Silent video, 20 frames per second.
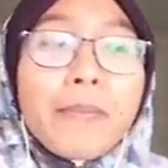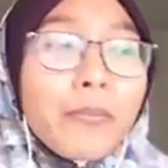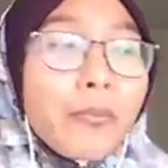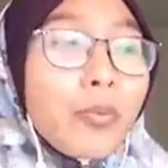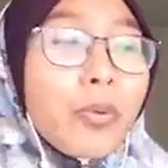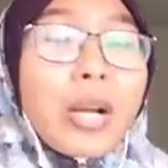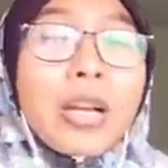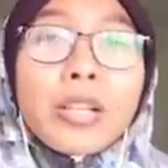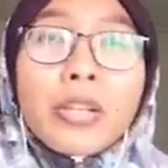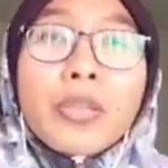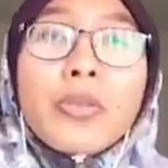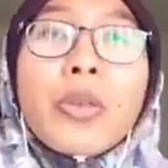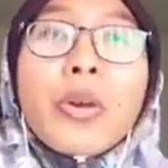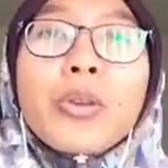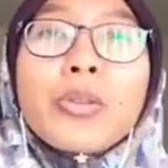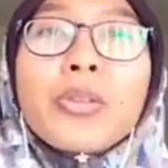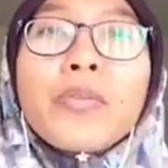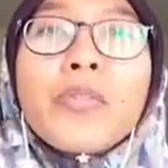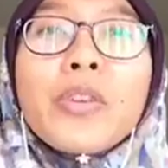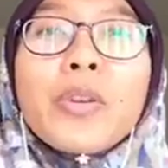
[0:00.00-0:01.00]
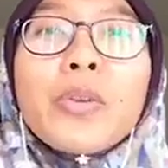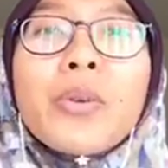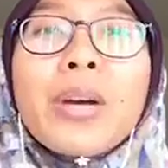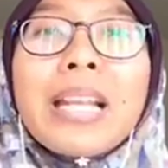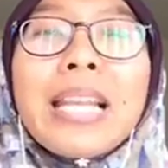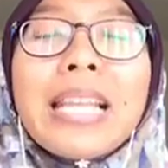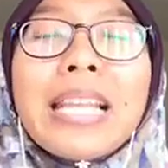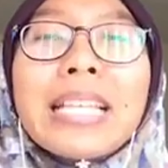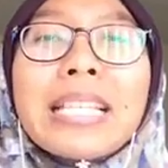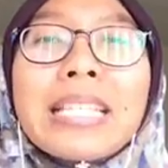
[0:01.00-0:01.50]
Well, those of you who
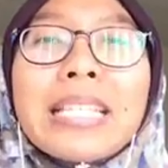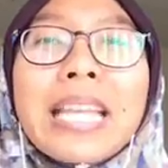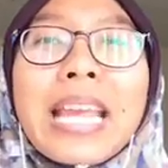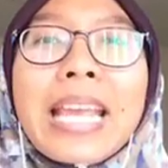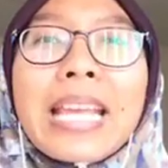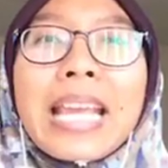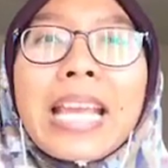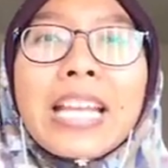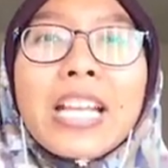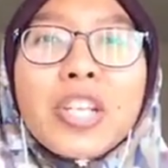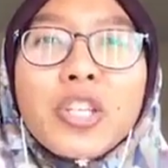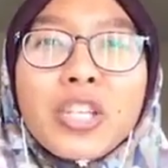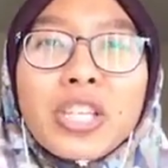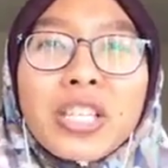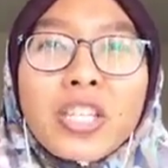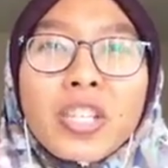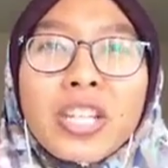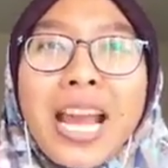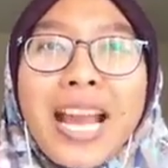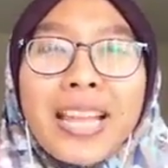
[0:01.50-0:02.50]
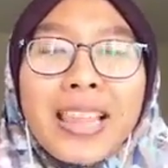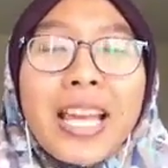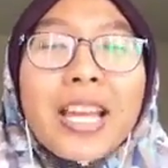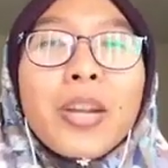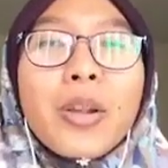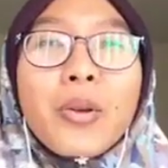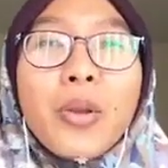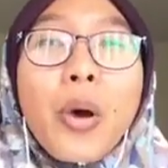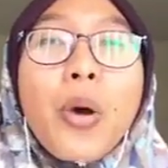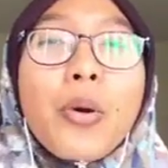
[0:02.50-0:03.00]
are listening, can I just check
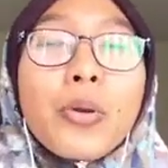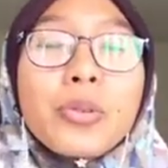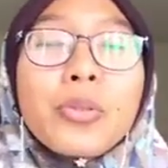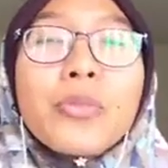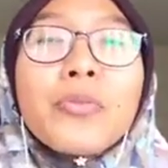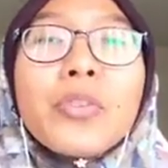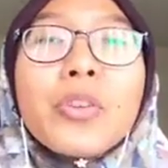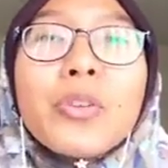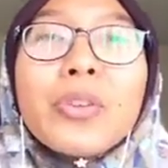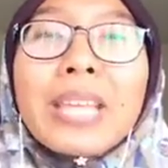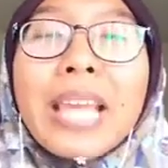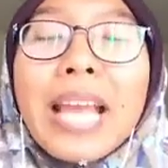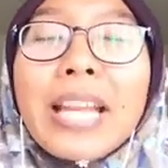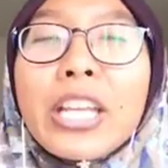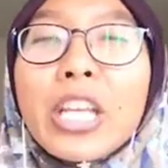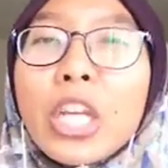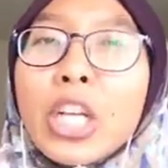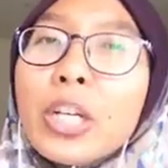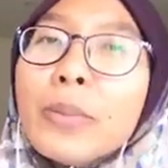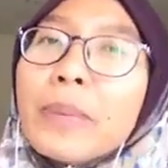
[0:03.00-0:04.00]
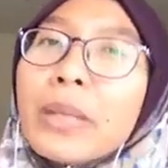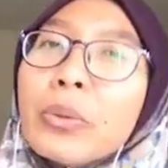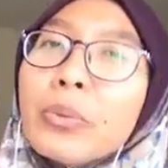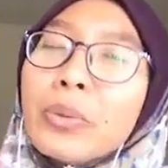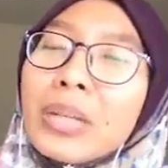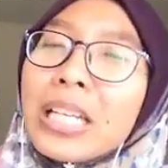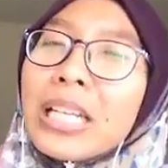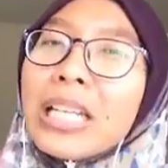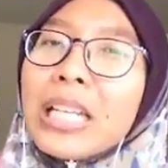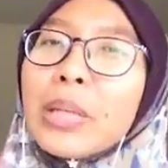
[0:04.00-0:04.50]
that those of you can hear me
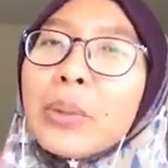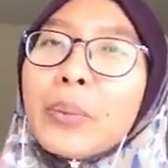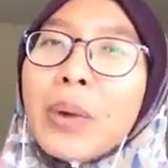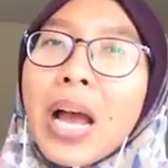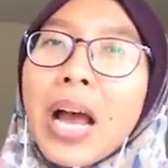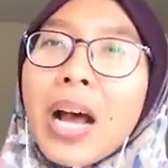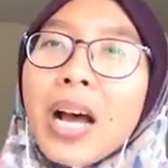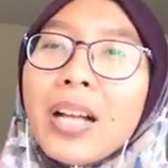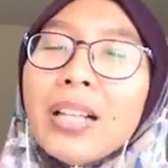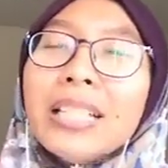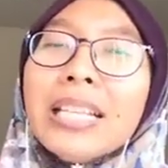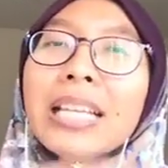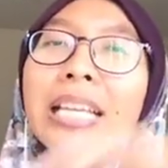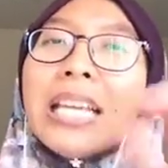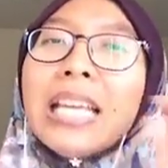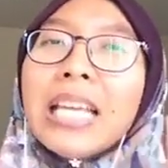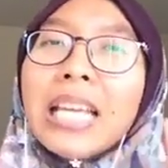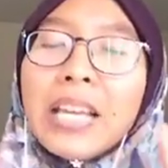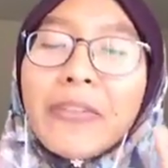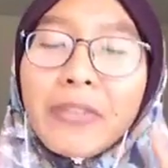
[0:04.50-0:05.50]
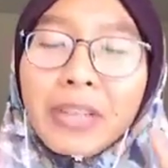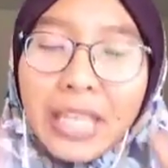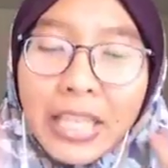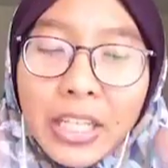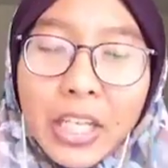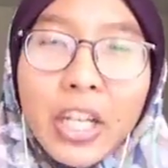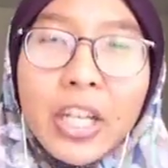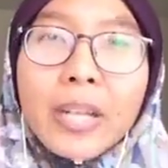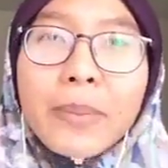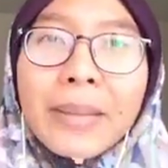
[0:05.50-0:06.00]
really well? If you can
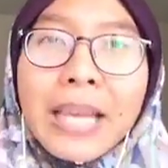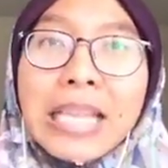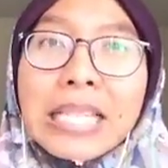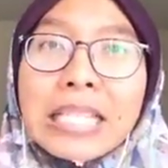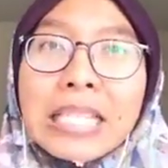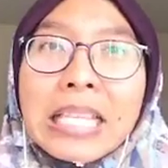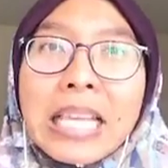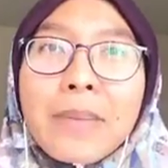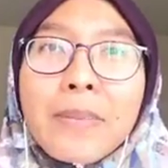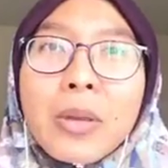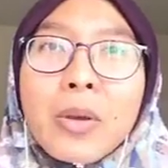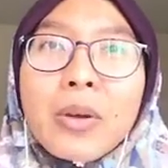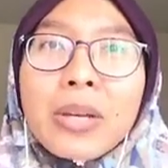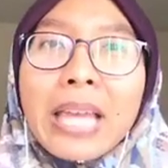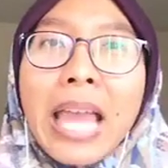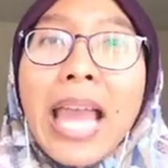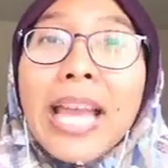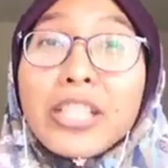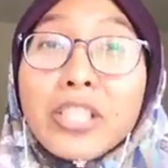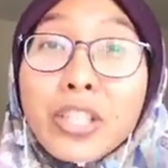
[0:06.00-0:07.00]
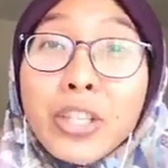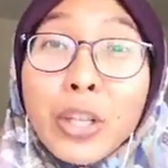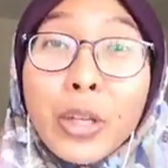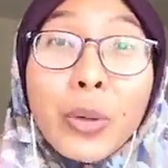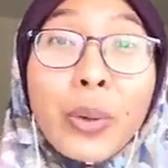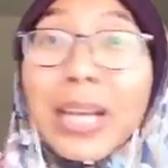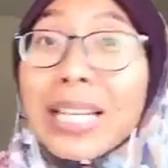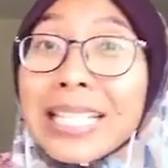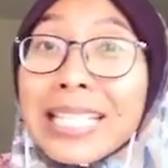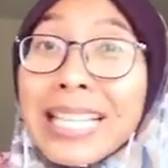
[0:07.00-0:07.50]
hear me and see me okay, just a
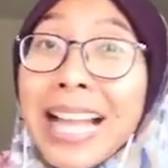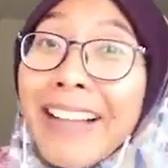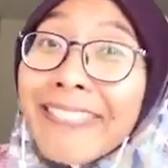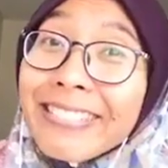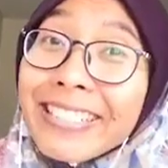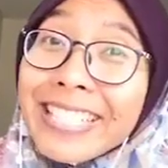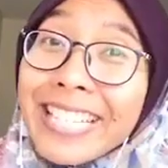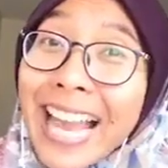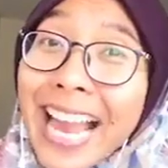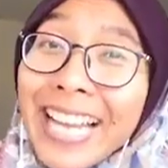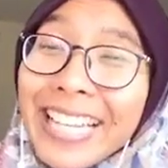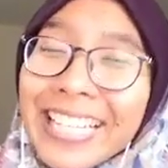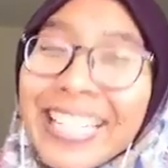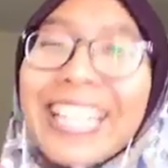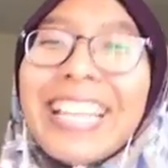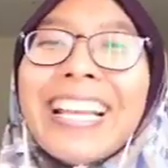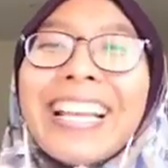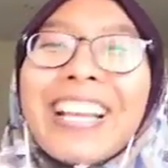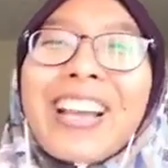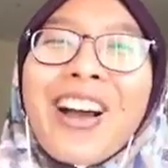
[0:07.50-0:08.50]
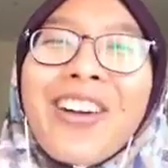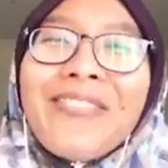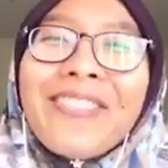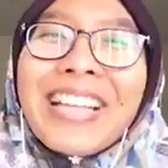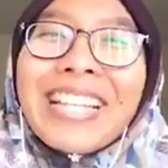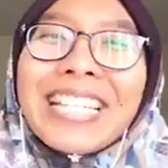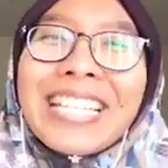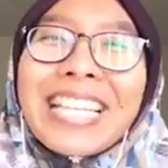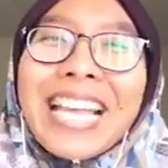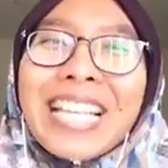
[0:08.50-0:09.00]
quick sound check.
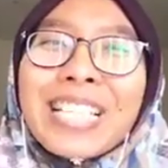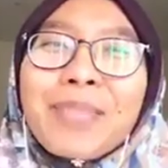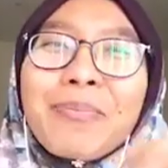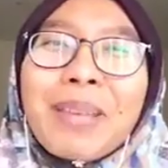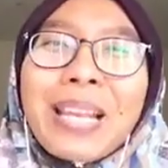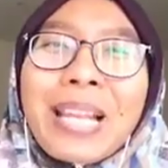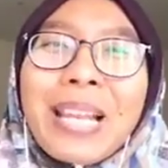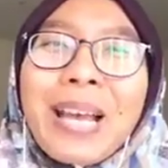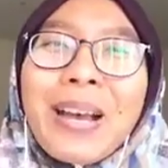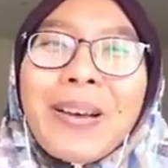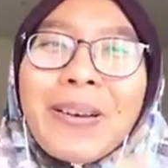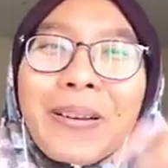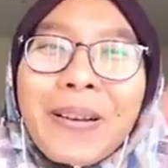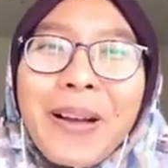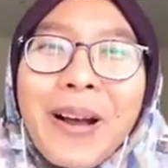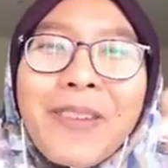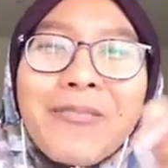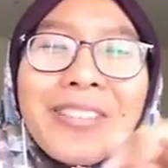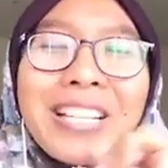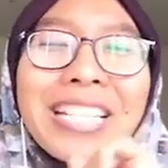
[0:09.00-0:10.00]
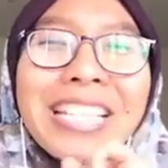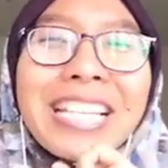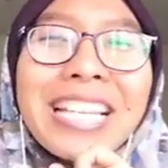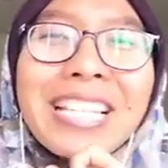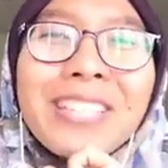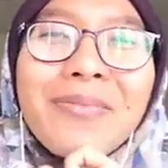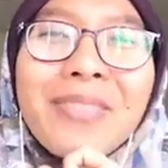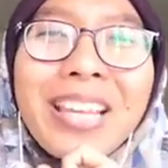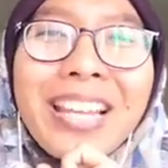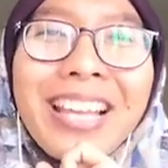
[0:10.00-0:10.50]
Comment just below.
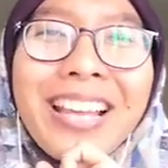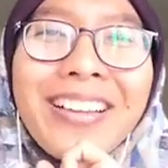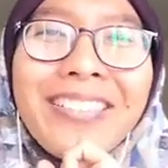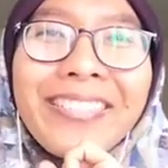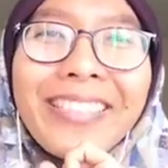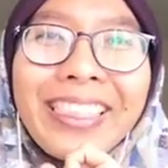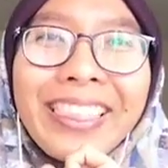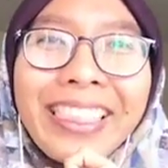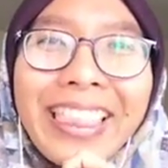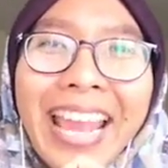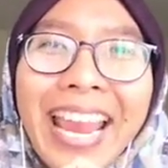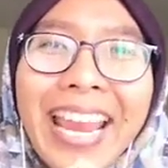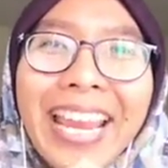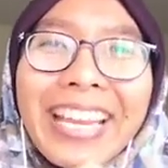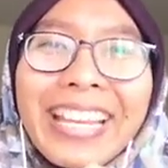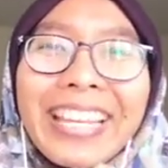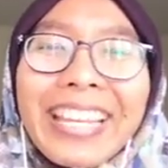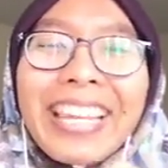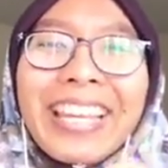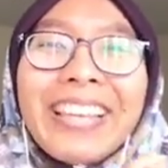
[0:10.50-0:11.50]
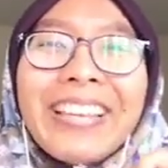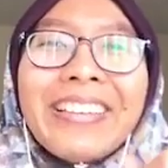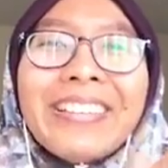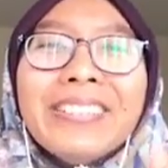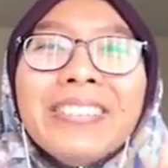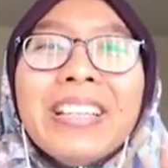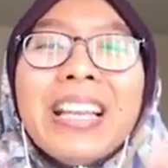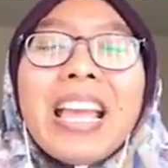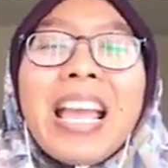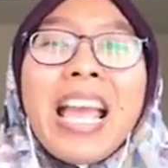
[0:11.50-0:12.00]
Thank
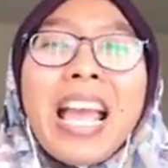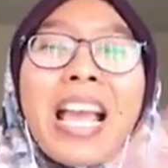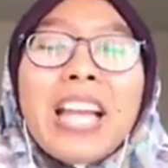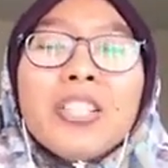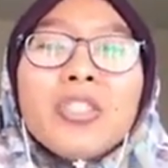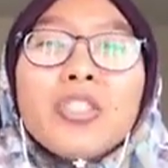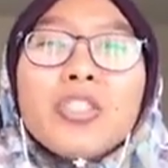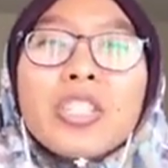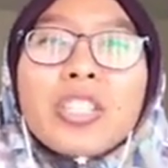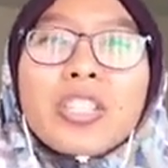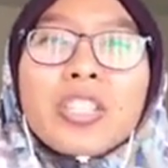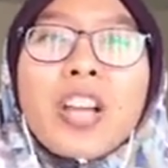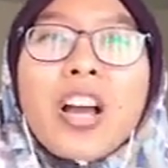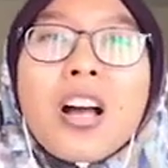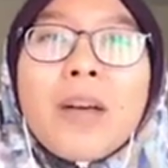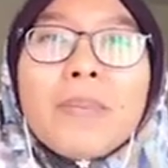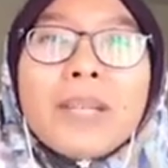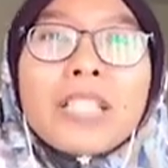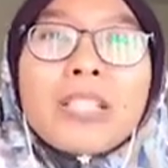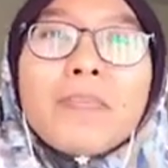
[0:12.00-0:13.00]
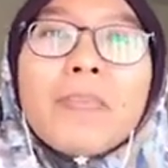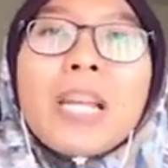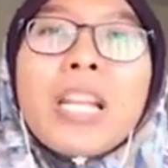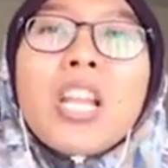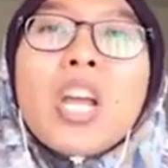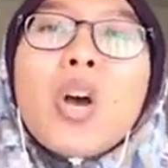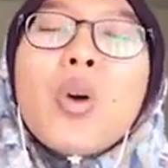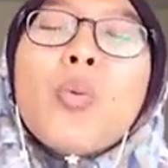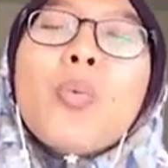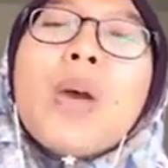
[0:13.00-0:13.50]
you. And just comment
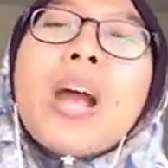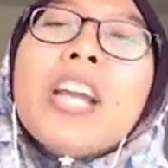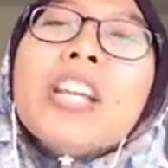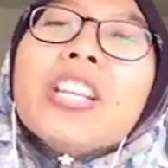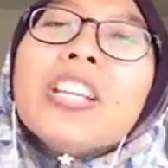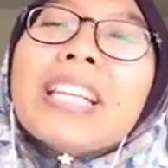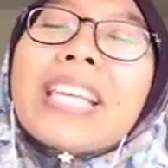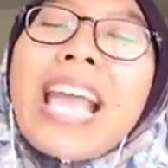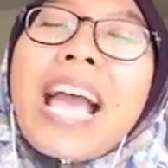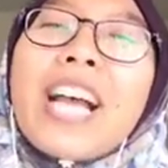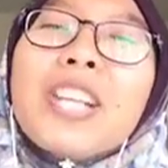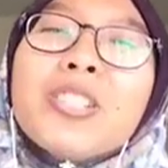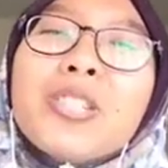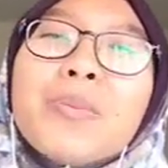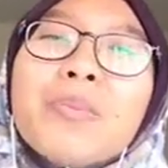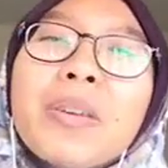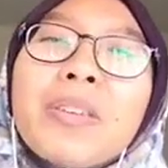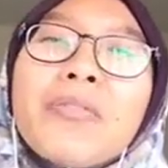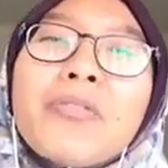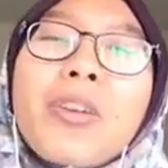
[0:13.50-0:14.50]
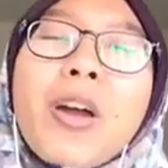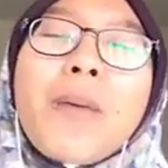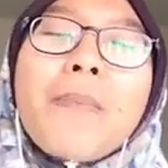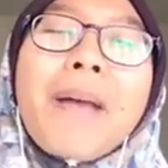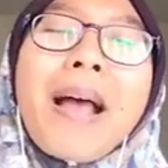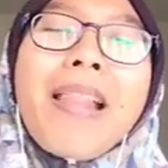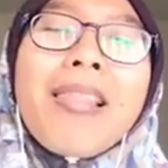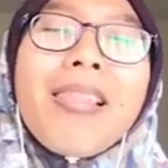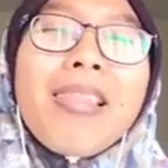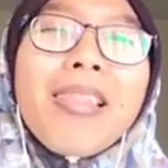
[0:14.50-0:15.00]
below where you're catching me from.
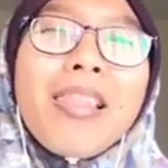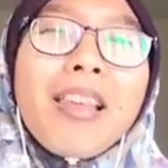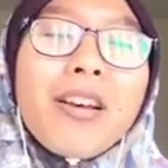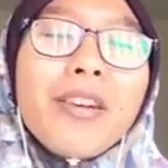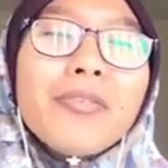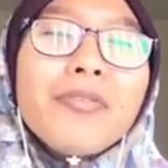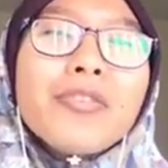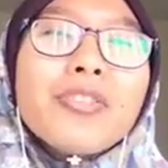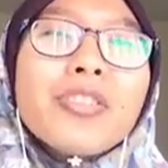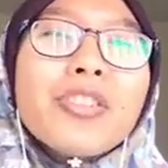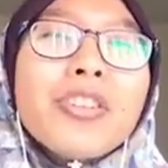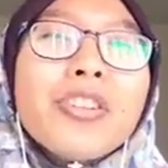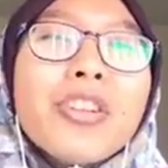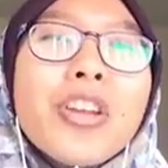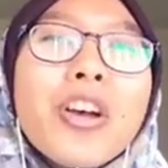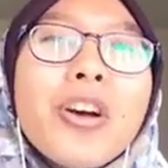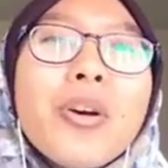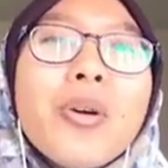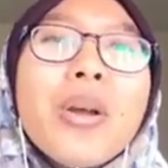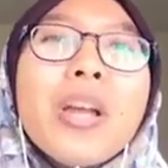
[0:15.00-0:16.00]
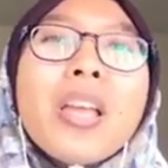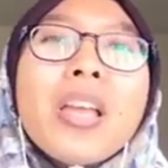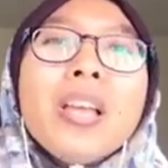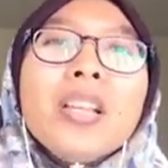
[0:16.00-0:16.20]
I'd love to know.